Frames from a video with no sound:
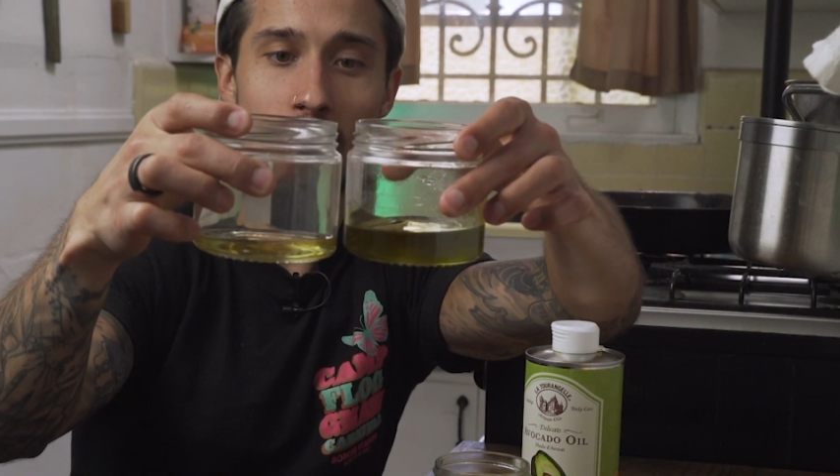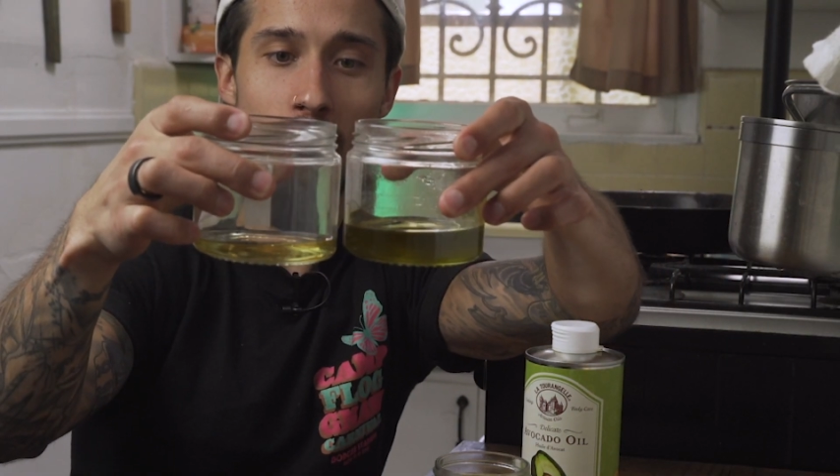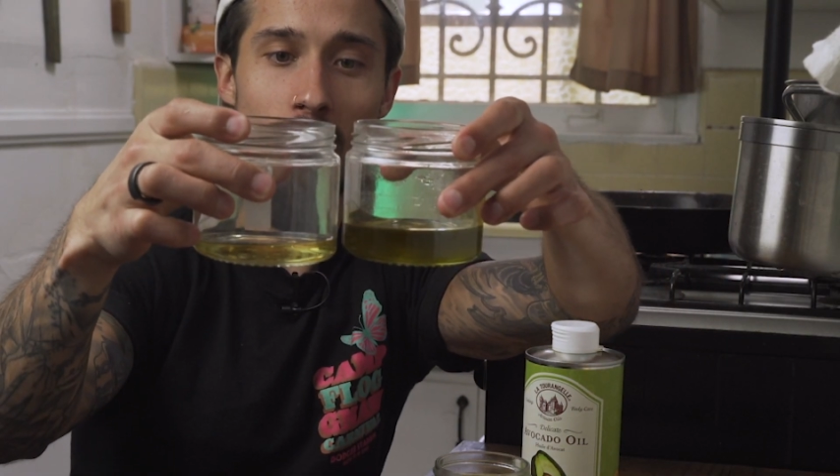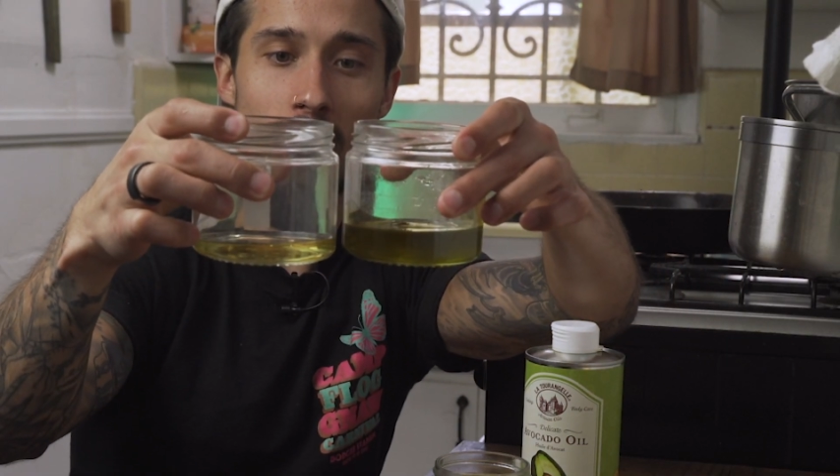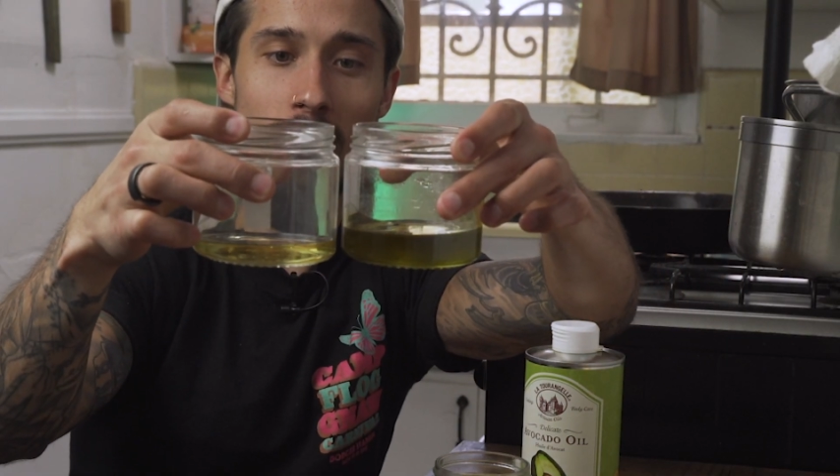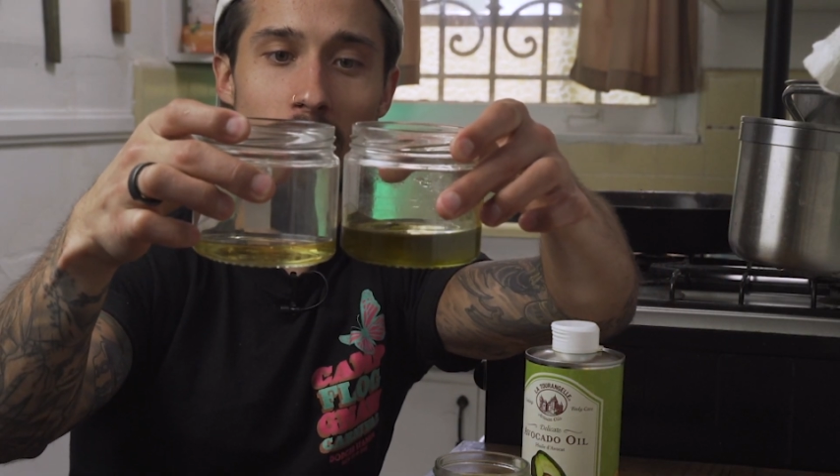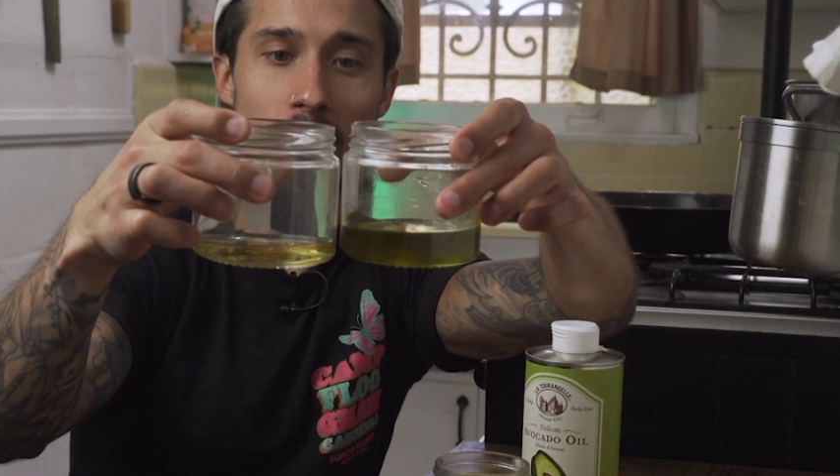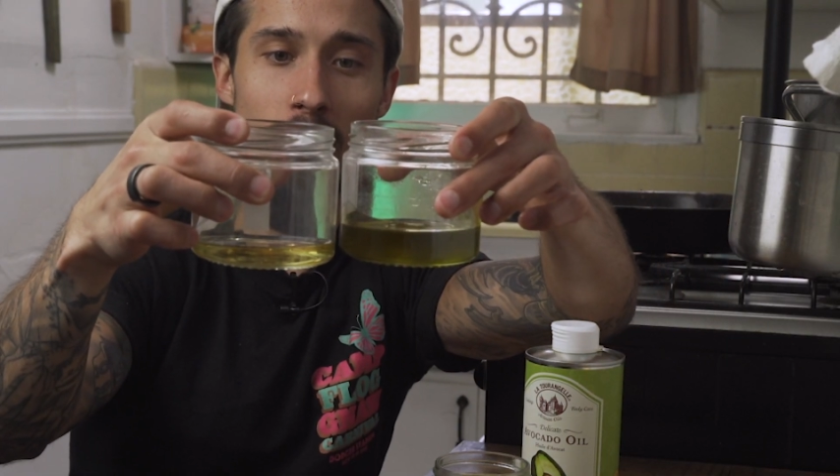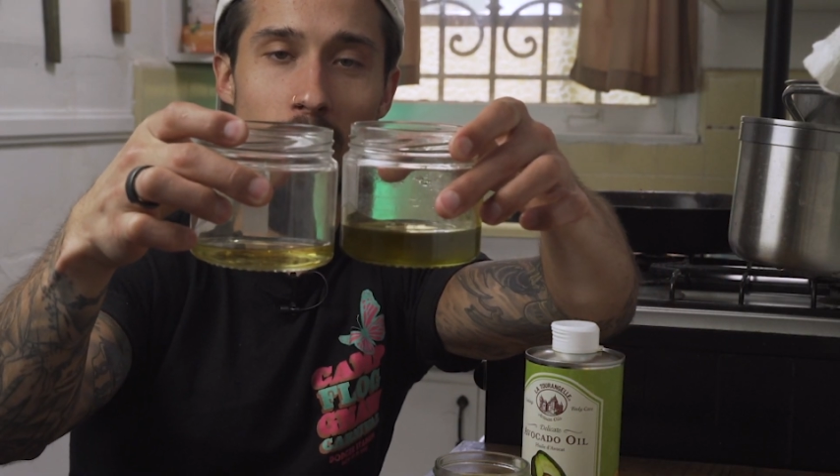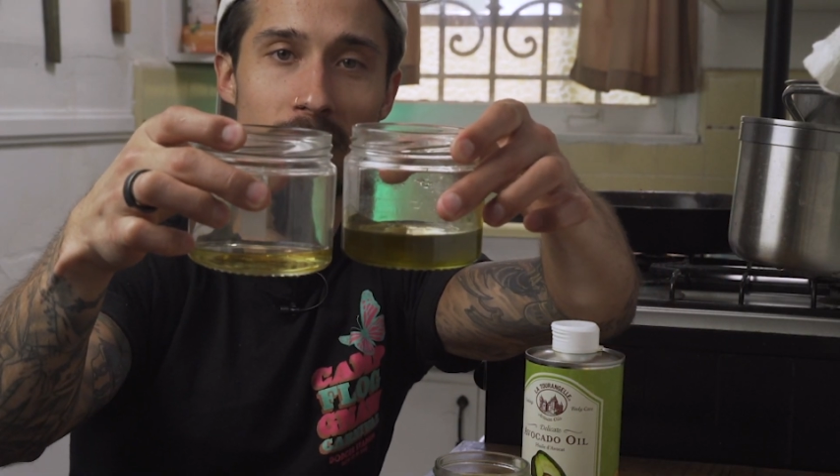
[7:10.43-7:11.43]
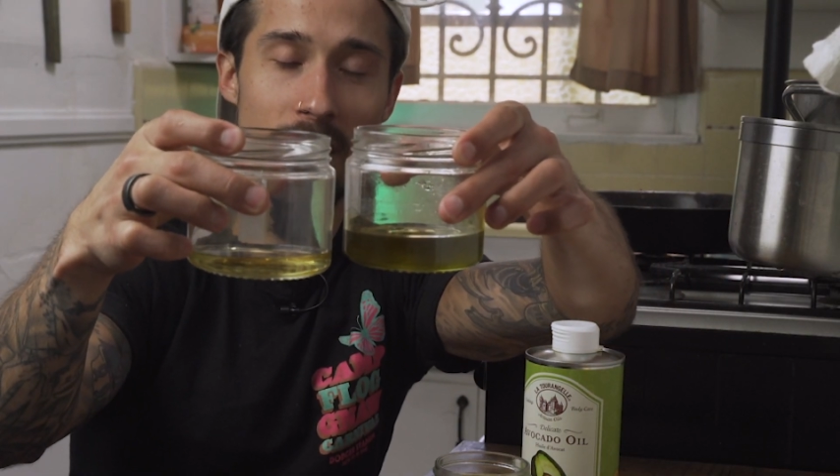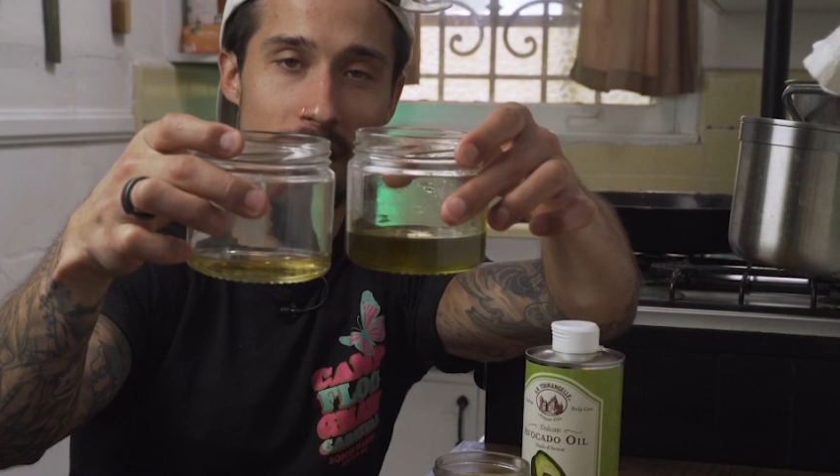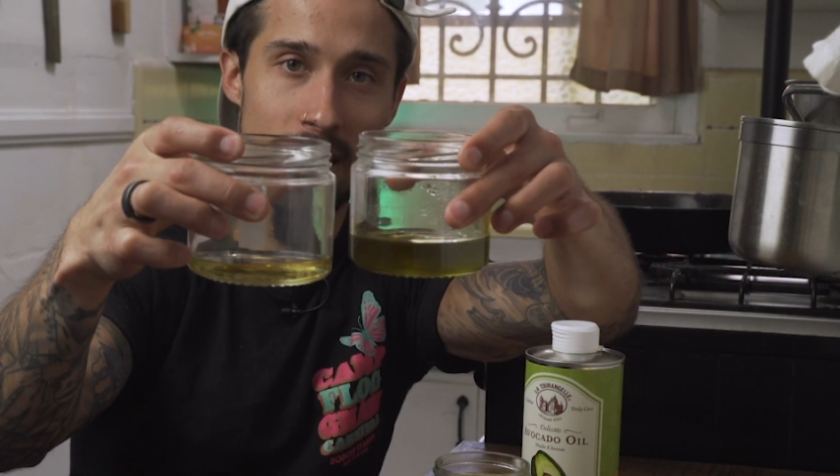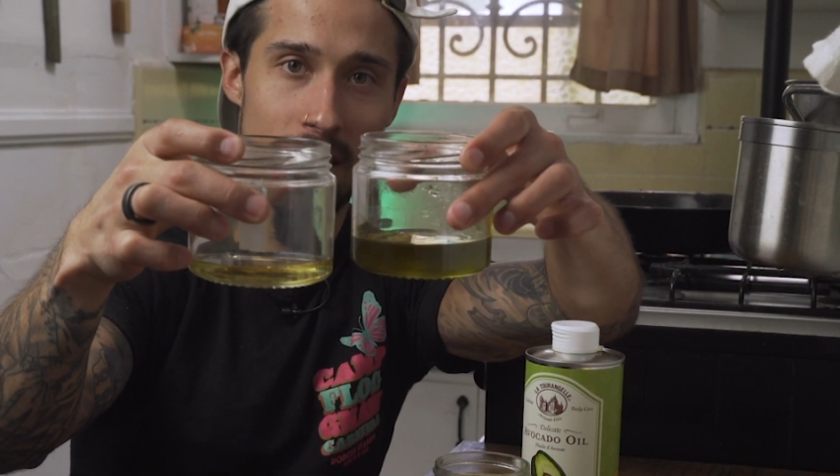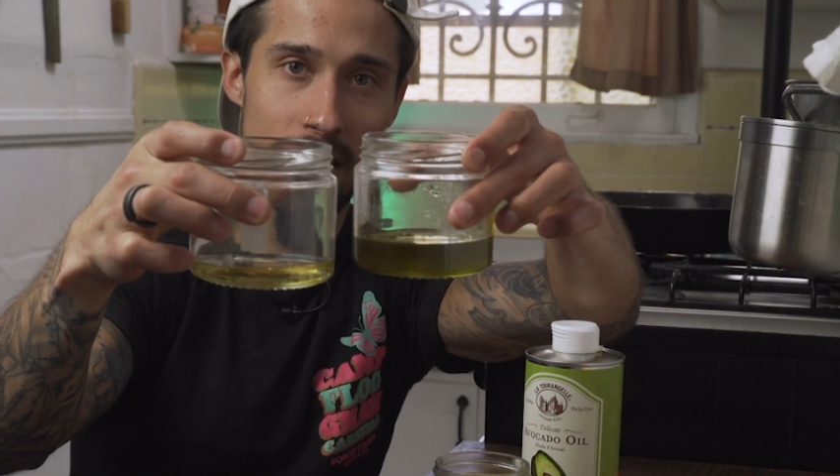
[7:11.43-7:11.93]
more
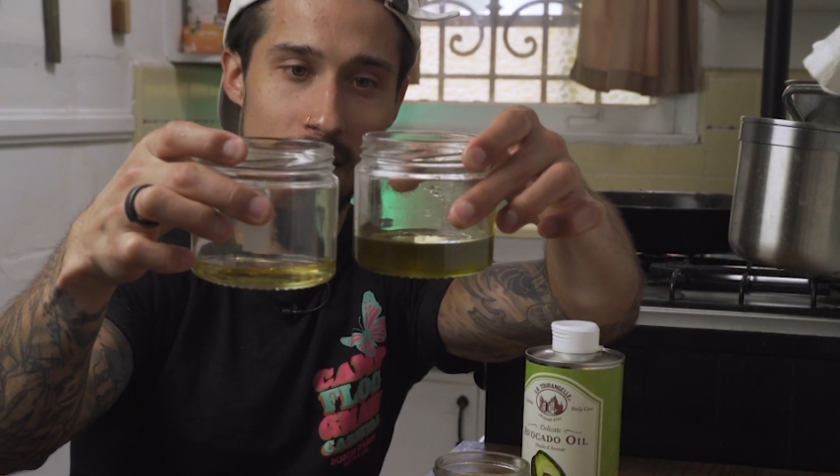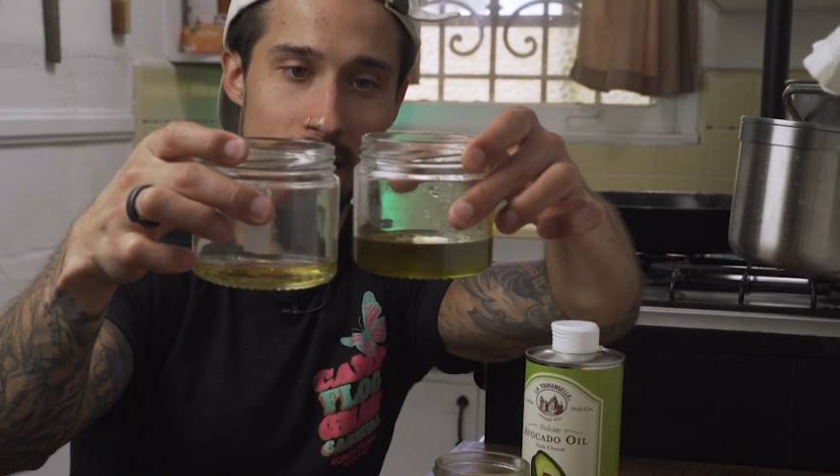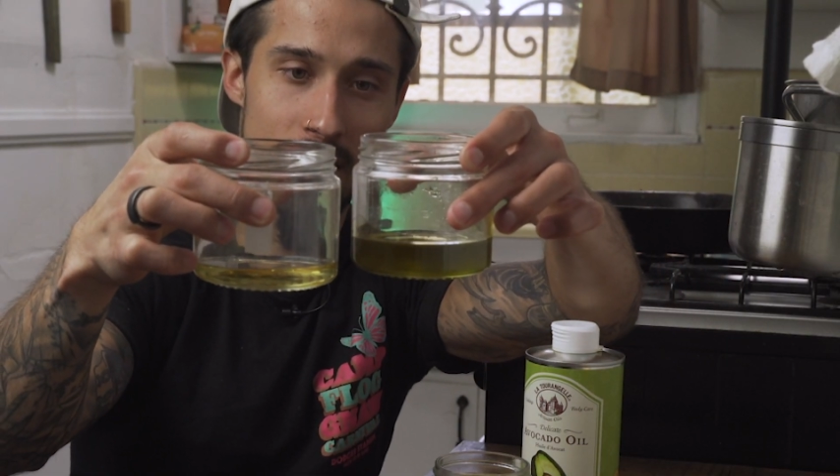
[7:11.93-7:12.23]
refined than